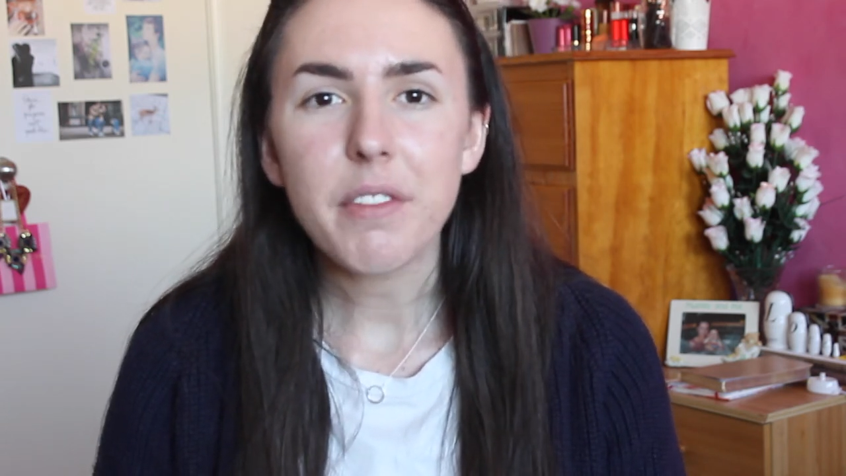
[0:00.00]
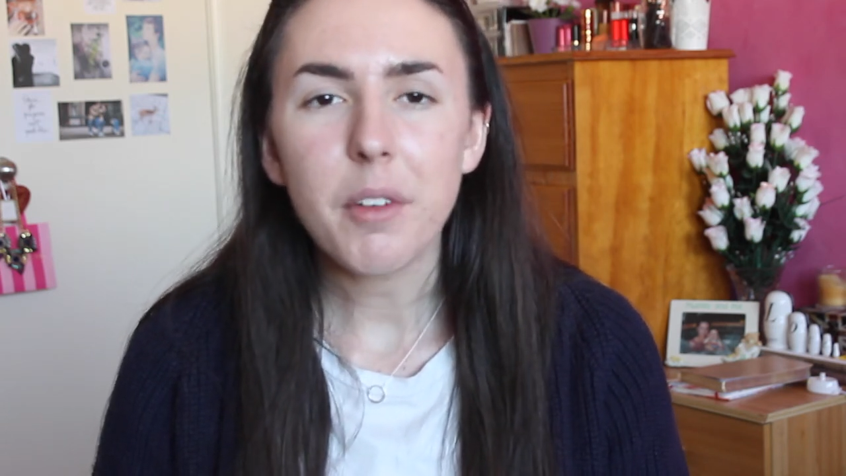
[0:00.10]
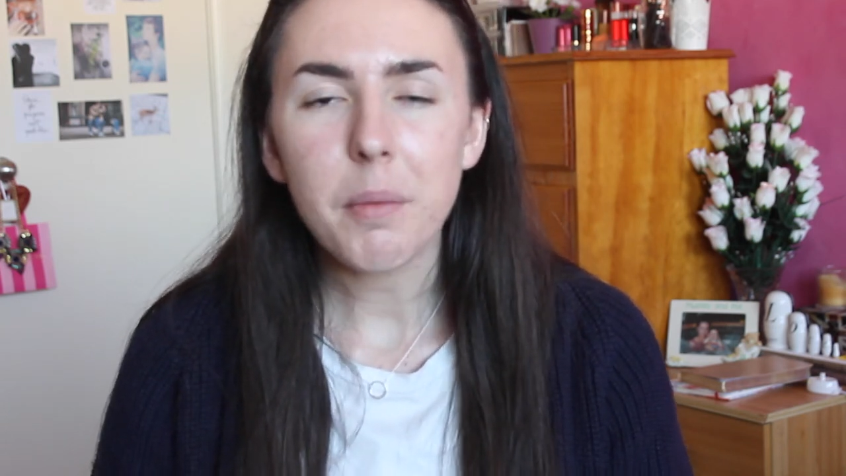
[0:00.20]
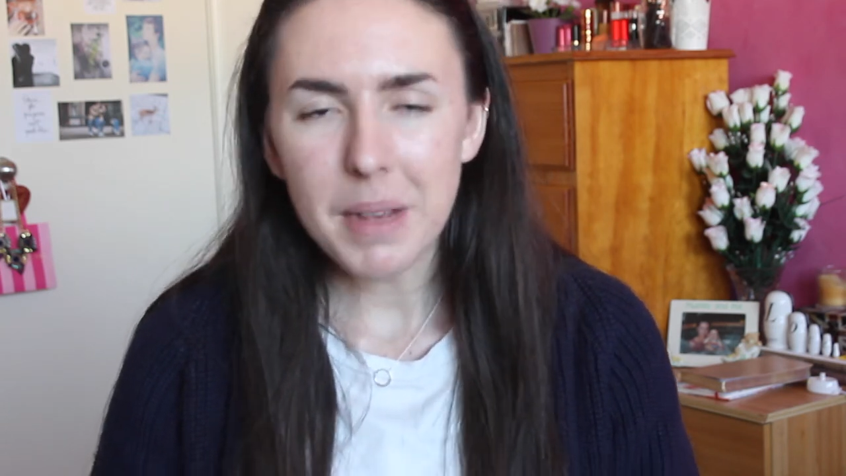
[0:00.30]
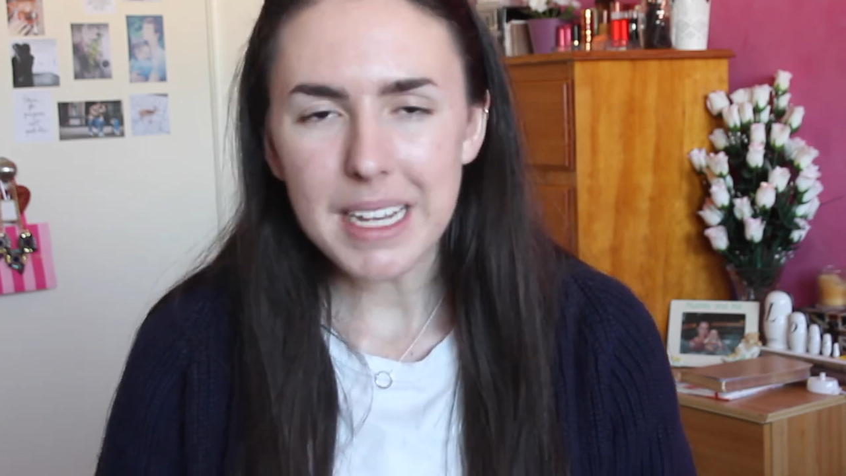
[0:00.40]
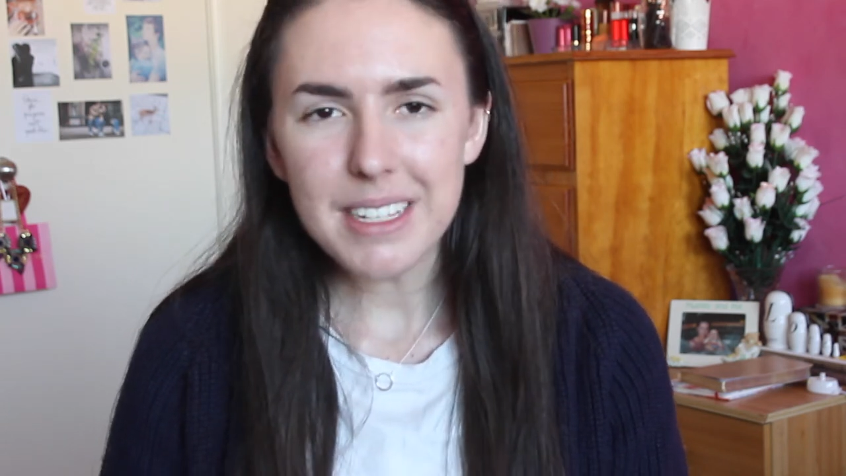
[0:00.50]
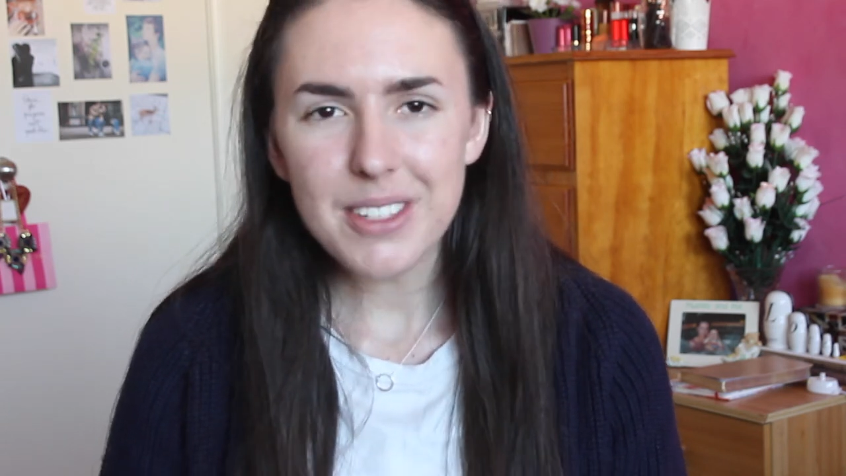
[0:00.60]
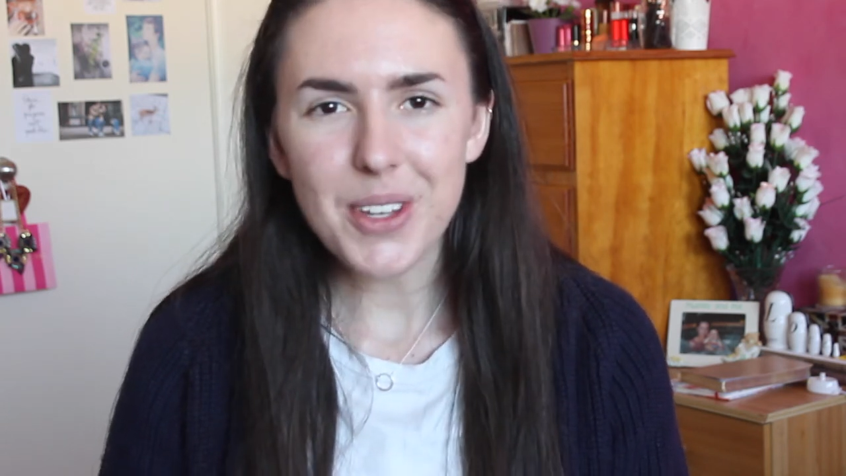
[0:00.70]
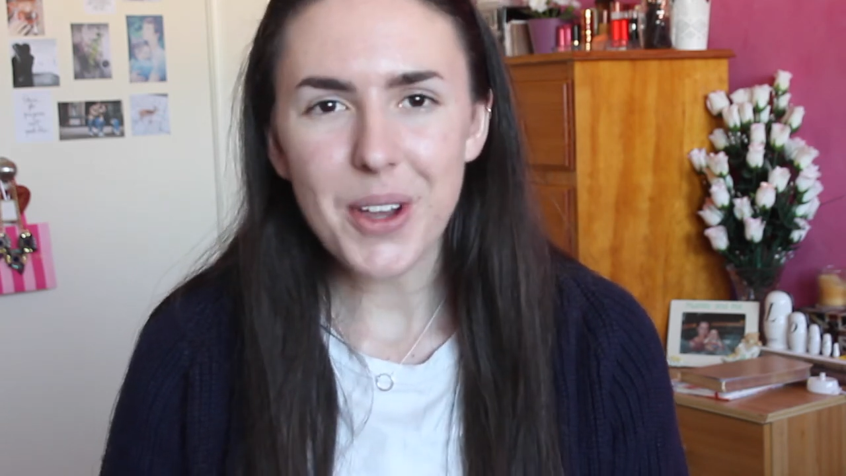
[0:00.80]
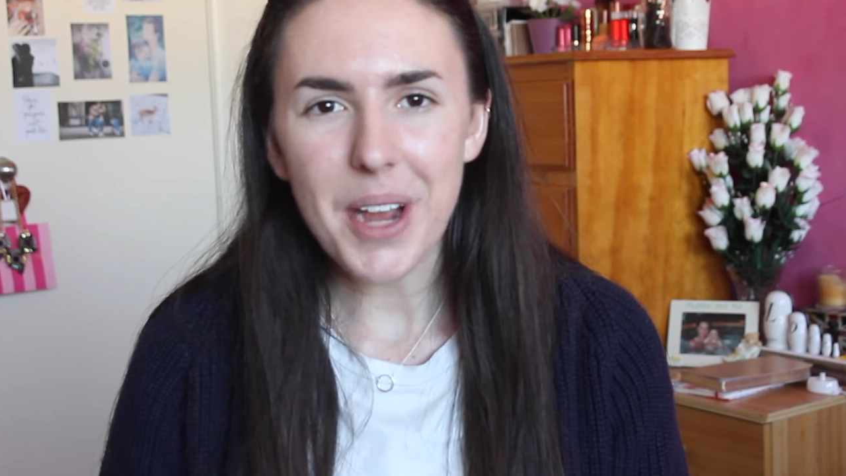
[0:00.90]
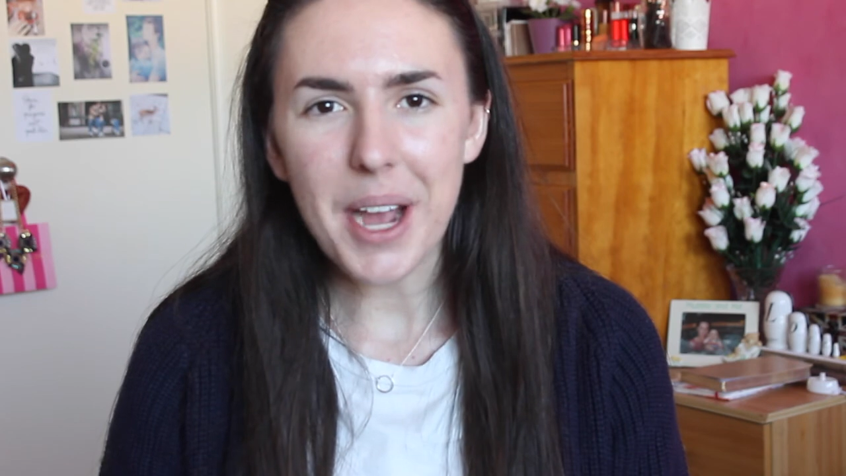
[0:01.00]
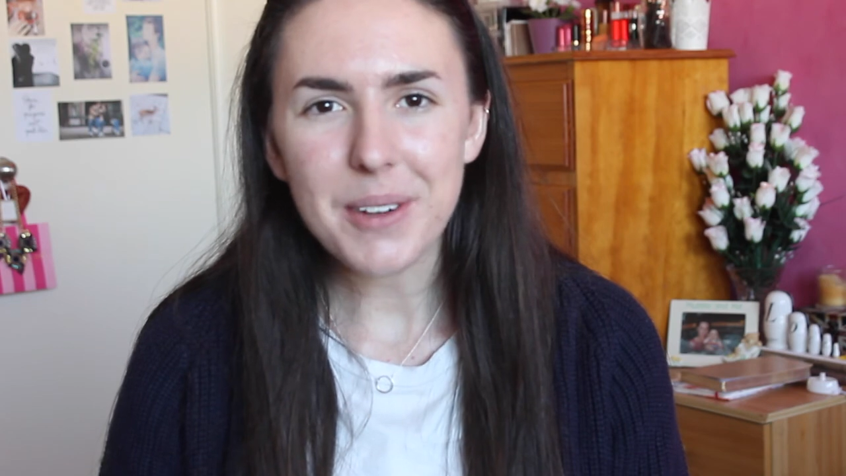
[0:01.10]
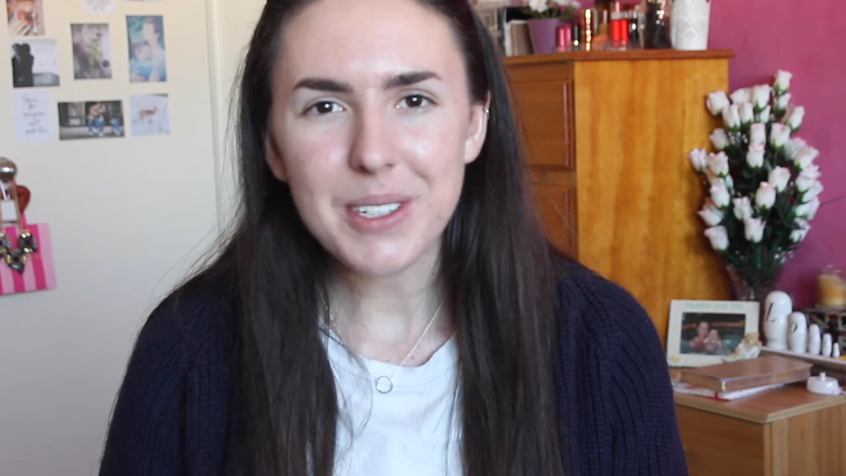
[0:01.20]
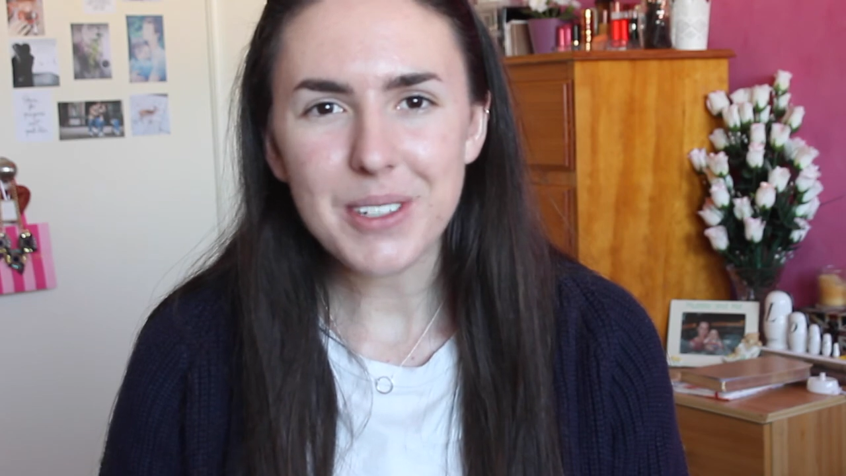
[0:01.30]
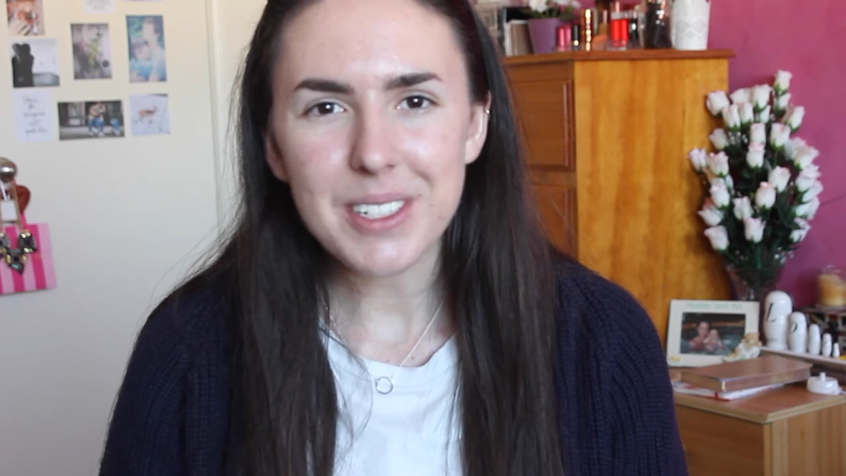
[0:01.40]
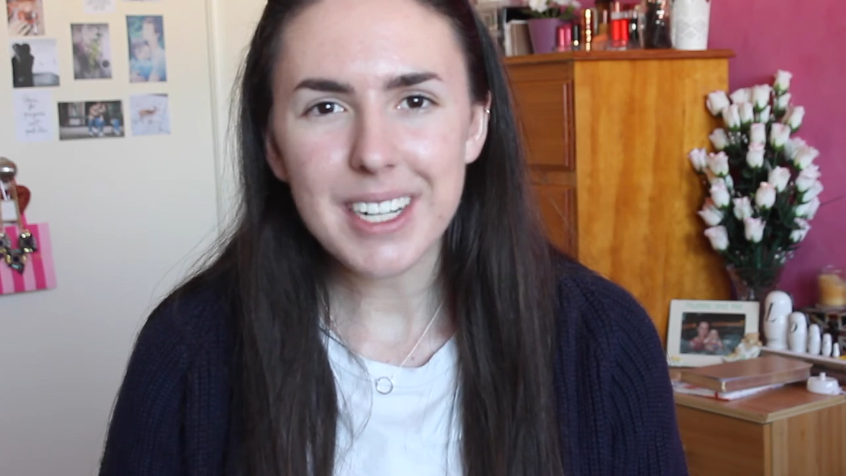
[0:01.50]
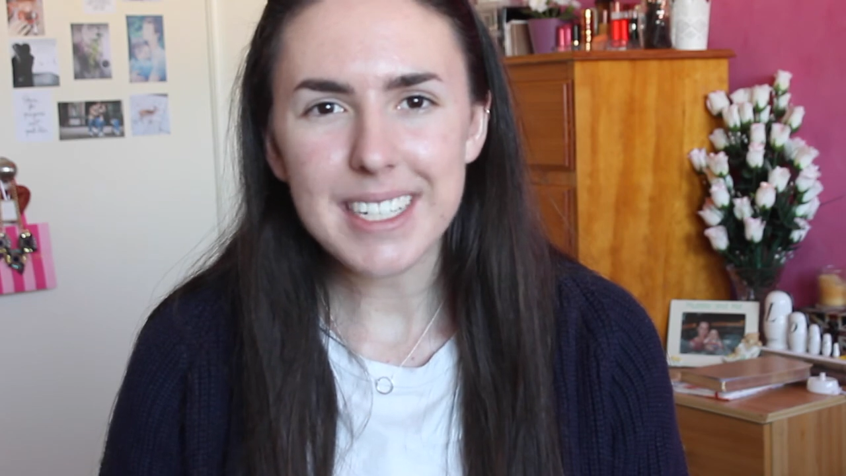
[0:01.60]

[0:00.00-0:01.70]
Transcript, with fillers: from me so I will talk to you